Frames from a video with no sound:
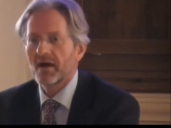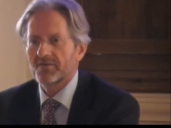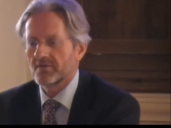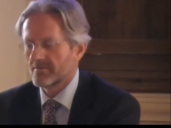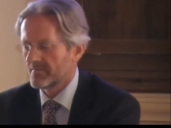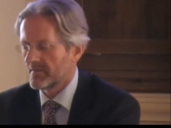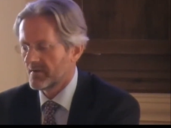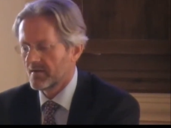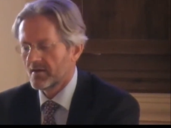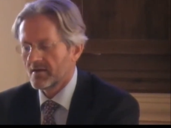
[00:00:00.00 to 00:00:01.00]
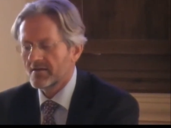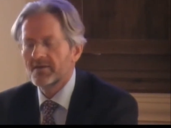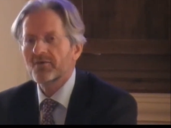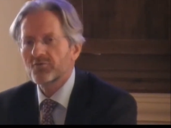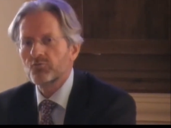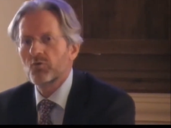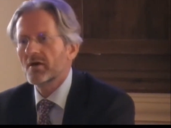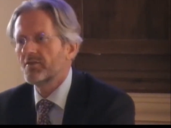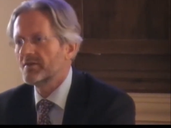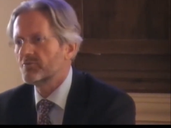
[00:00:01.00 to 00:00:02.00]
But it doesn't
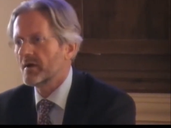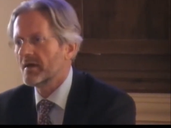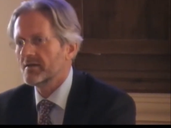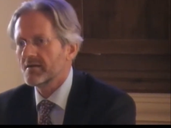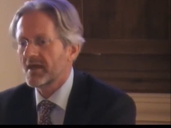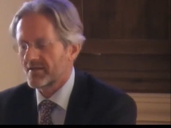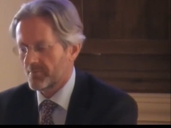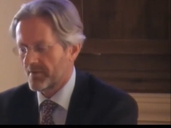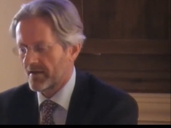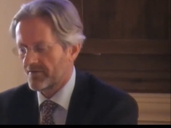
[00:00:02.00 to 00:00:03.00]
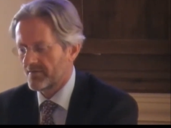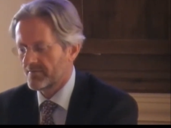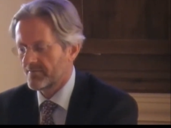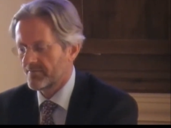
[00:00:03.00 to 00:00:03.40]
work this way in a database.